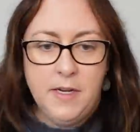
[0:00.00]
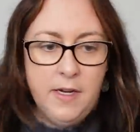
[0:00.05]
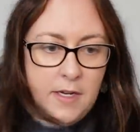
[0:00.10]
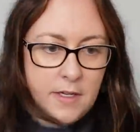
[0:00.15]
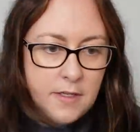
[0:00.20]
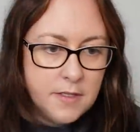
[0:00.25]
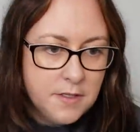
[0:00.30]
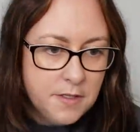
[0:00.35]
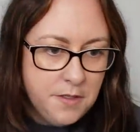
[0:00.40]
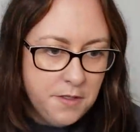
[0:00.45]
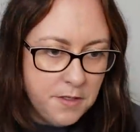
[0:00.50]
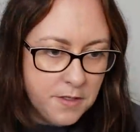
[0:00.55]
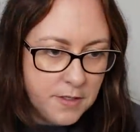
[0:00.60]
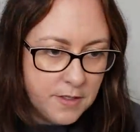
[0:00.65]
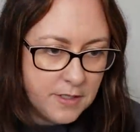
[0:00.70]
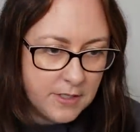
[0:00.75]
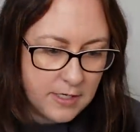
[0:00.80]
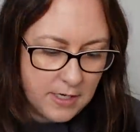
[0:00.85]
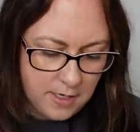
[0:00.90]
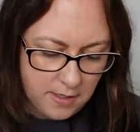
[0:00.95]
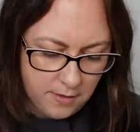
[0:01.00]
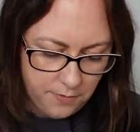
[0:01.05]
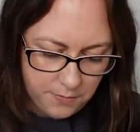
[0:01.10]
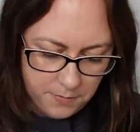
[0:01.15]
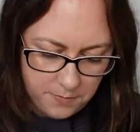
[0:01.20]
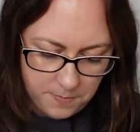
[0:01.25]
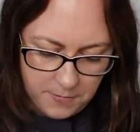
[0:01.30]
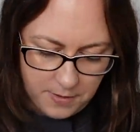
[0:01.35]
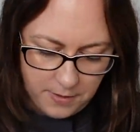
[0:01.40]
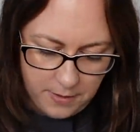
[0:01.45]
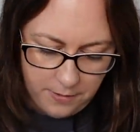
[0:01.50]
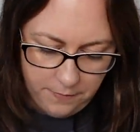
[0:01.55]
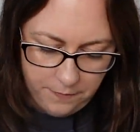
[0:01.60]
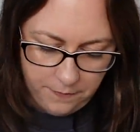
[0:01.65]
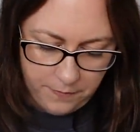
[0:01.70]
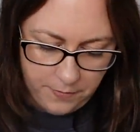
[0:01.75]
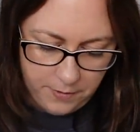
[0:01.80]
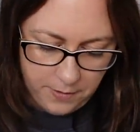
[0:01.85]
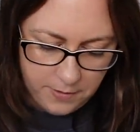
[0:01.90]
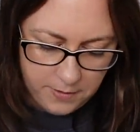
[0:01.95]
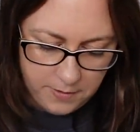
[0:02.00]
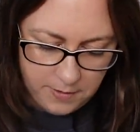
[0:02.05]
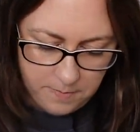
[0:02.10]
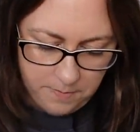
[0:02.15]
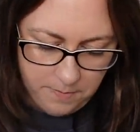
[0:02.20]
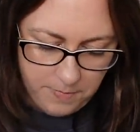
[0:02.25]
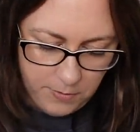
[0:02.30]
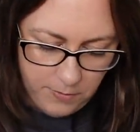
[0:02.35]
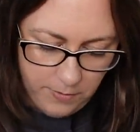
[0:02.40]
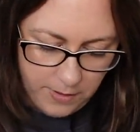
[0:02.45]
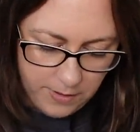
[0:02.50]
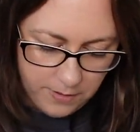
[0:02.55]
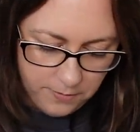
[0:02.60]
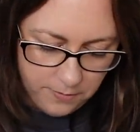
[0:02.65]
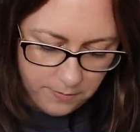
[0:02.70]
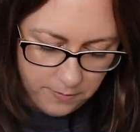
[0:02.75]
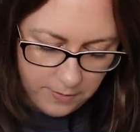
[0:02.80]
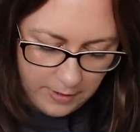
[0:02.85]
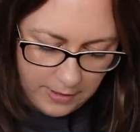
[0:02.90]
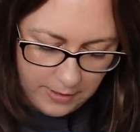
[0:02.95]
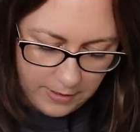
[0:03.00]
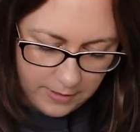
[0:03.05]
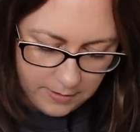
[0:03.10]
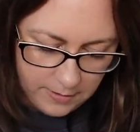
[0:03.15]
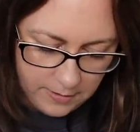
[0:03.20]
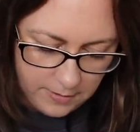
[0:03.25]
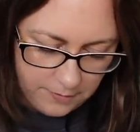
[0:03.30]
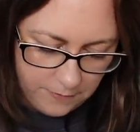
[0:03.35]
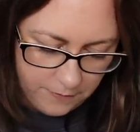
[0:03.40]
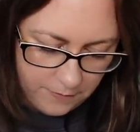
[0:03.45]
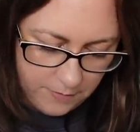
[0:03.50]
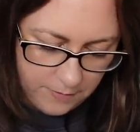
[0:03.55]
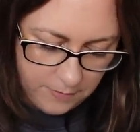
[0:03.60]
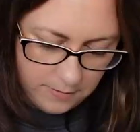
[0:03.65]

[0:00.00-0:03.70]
next new start was my first Mill Hill kit,